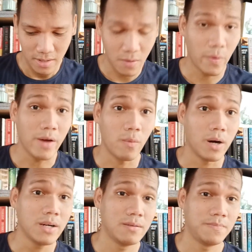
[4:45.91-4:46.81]
The
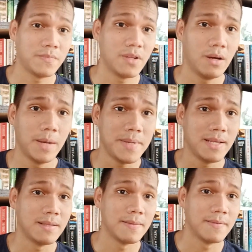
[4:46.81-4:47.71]
Wayward.
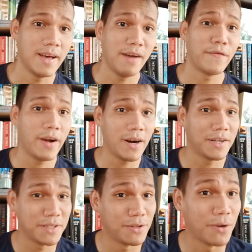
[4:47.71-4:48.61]
Every Heart
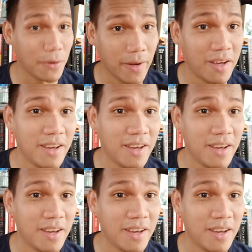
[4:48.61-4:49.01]
is Dory.